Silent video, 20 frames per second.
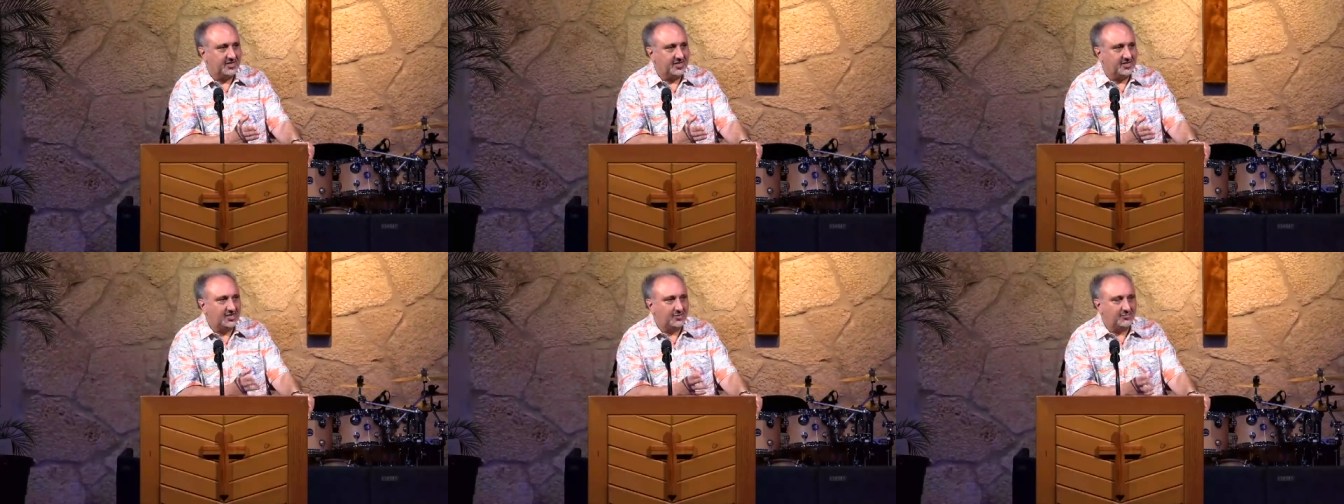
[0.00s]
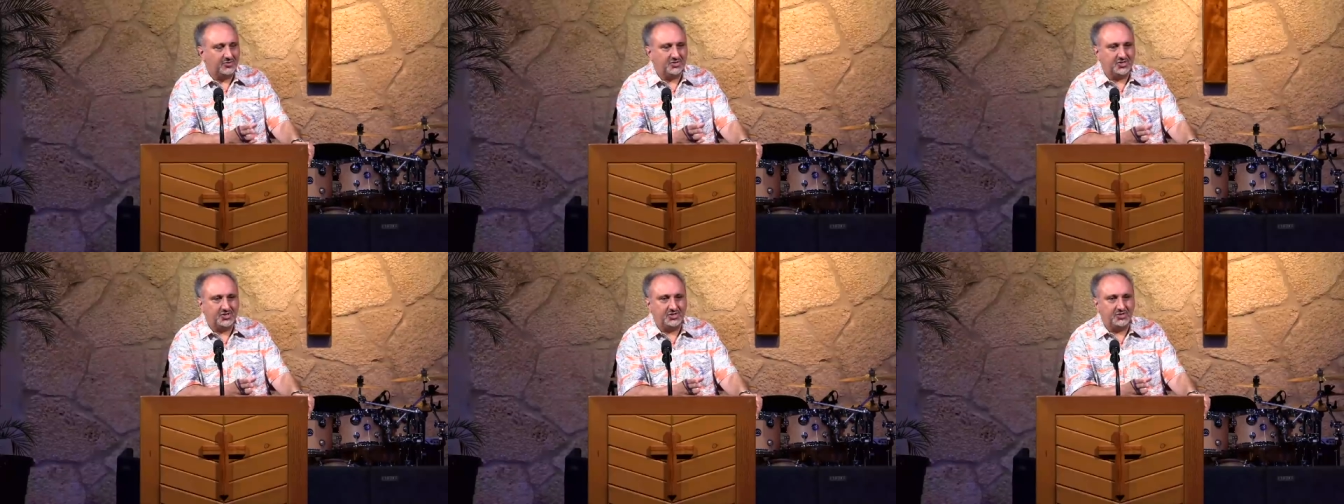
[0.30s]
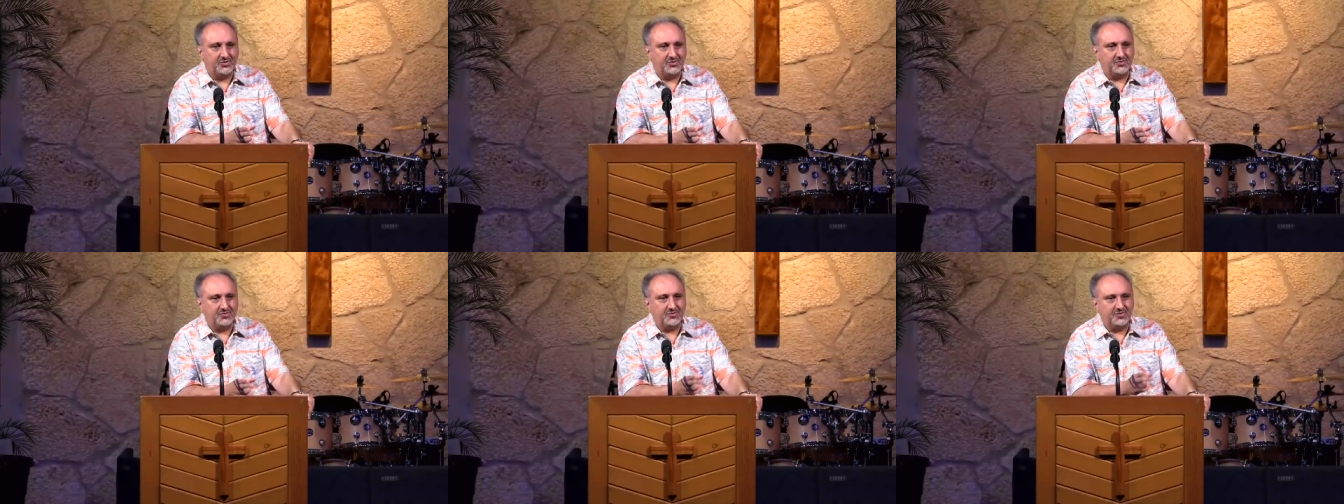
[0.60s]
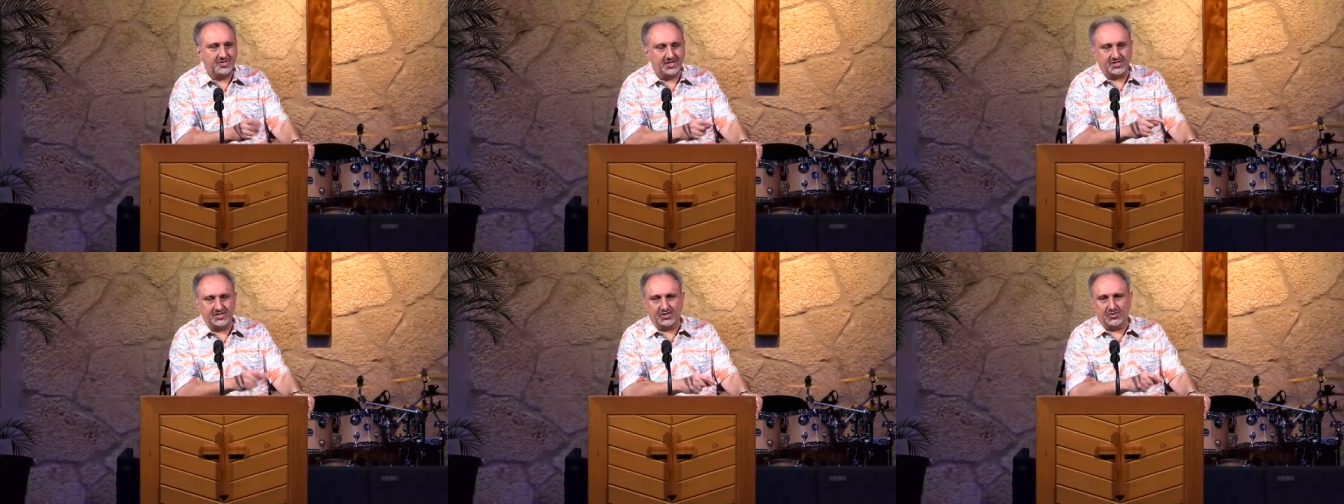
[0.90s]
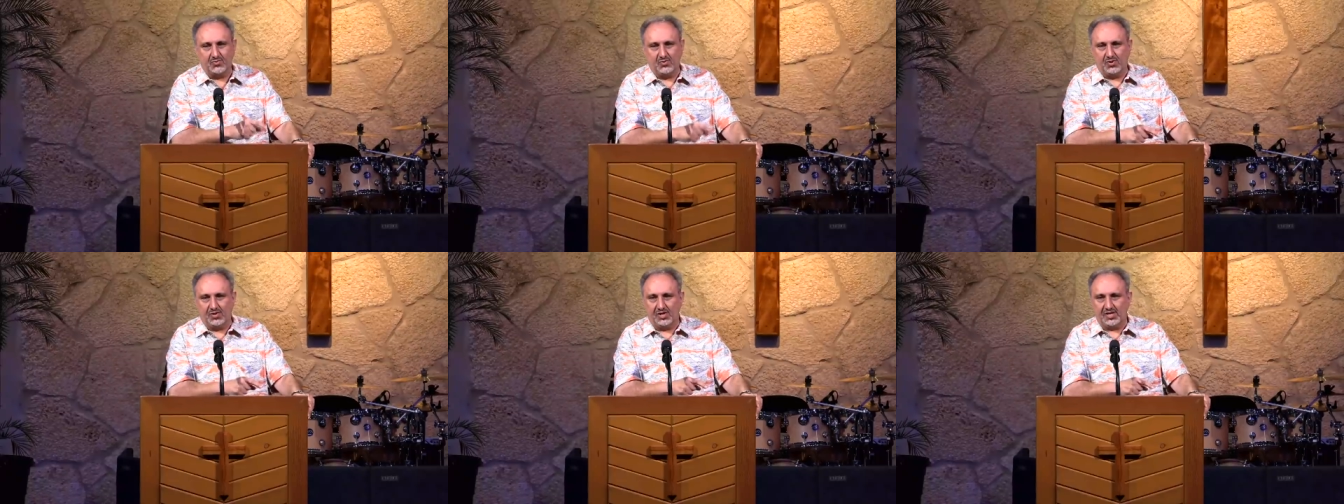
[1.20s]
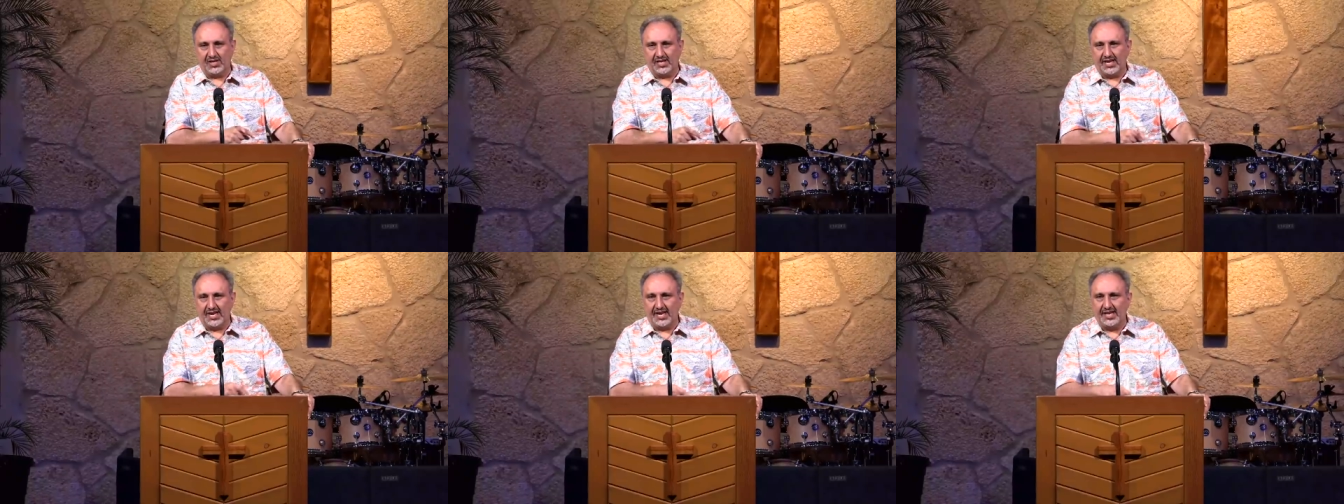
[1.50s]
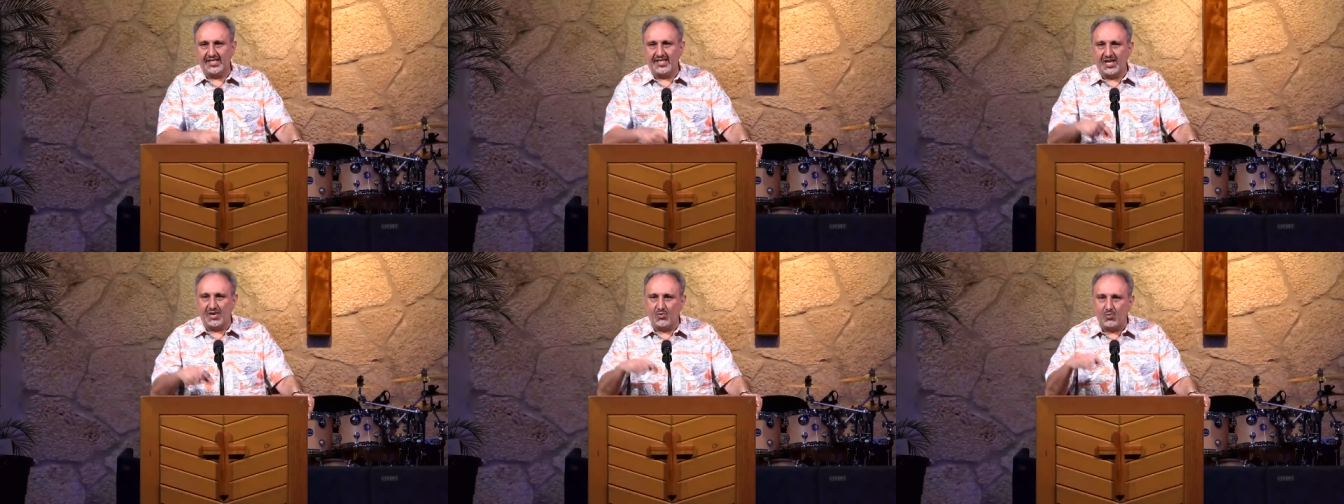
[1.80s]
And number two, does it work?
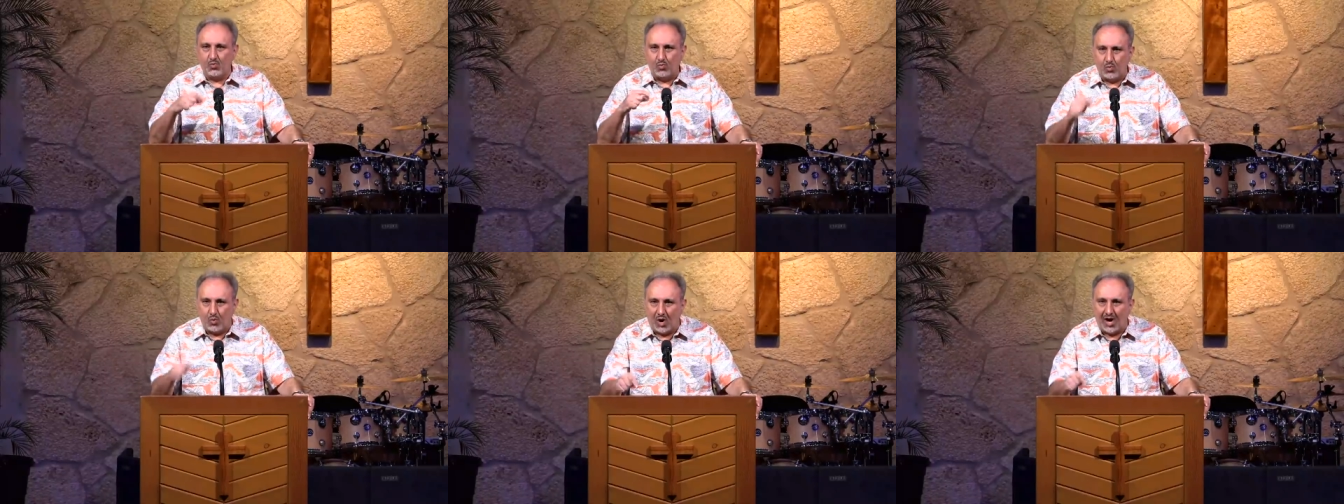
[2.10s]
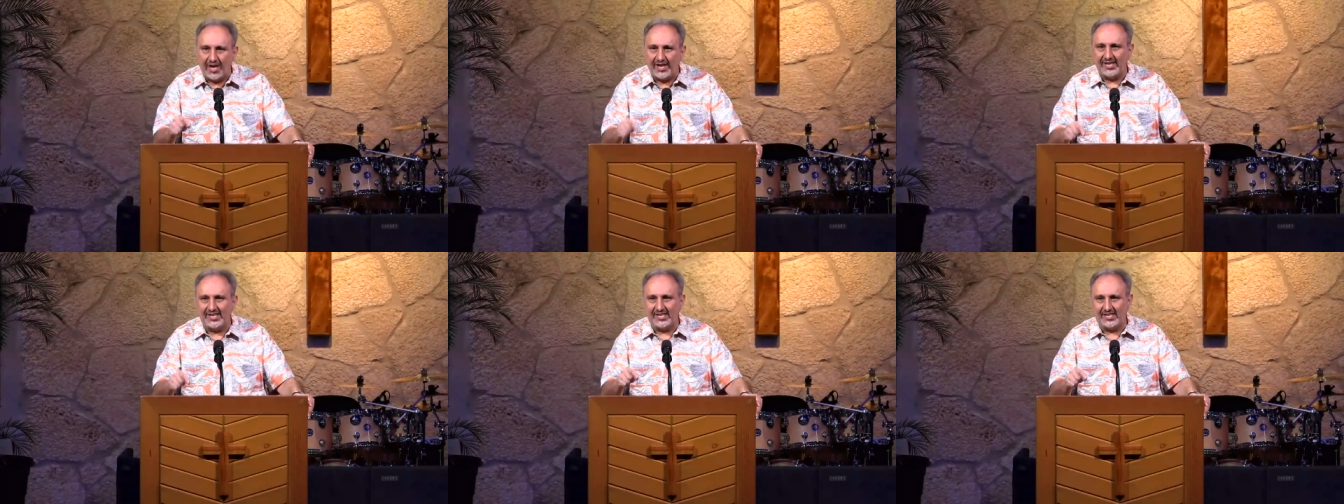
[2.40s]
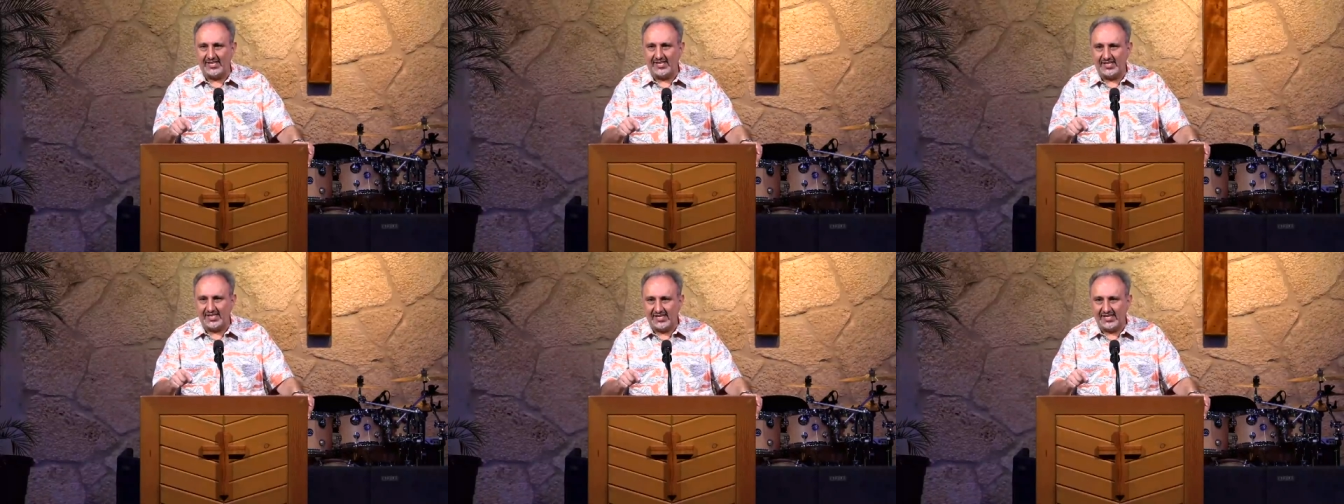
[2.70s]
And they want